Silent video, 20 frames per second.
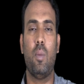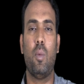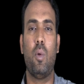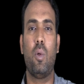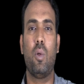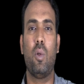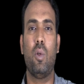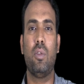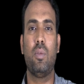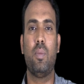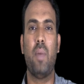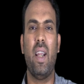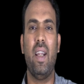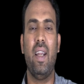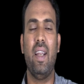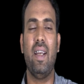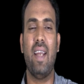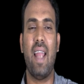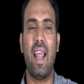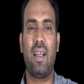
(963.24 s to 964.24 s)
a monos
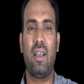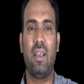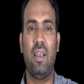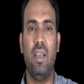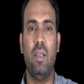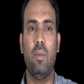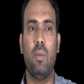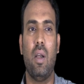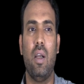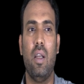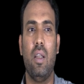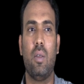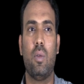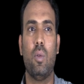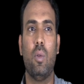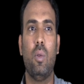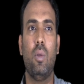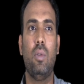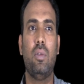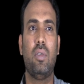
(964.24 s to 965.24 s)
binding lactin
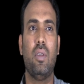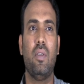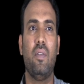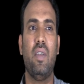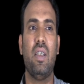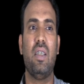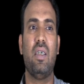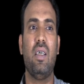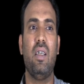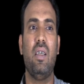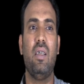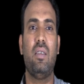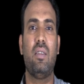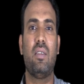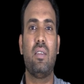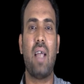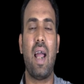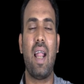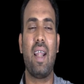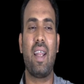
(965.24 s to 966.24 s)
molecules, which
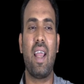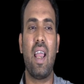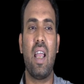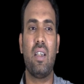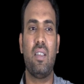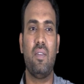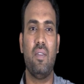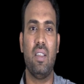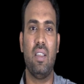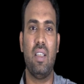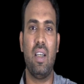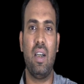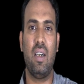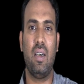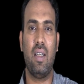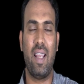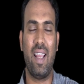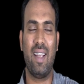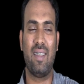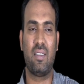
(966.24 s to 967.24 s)
is attached with
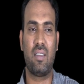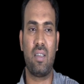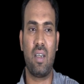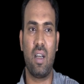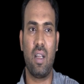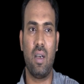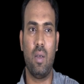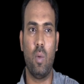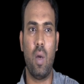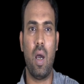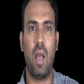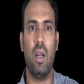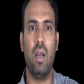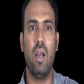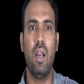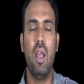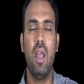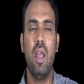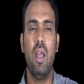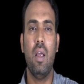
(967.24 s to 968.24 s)
that external
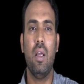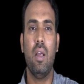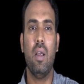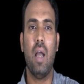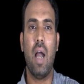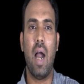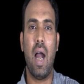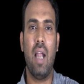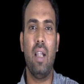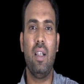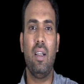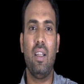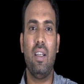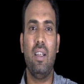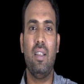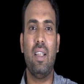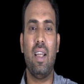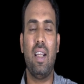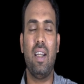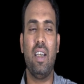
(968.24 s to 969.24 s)
wall.
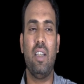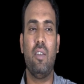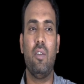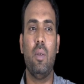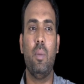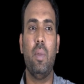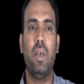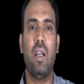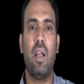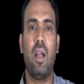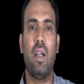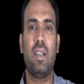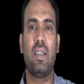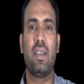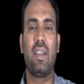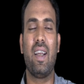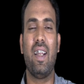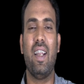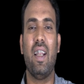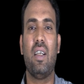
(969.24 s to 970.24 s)
Until that it will be
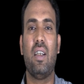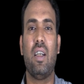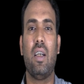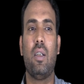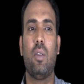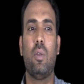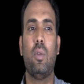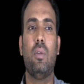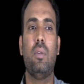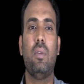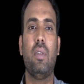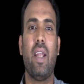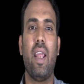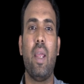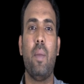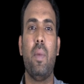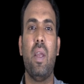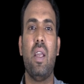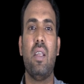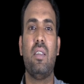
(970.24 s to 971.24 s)
not created to
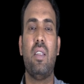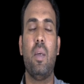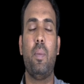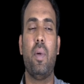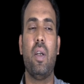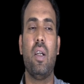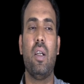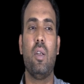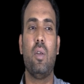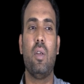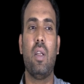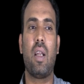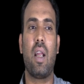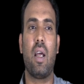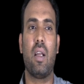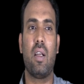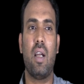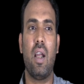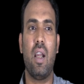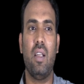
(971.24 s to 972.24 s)
damage the particular
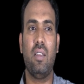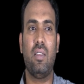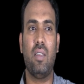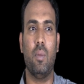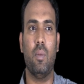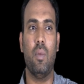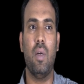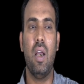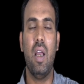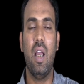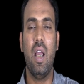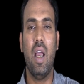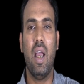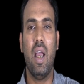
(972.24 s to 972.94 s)
organism.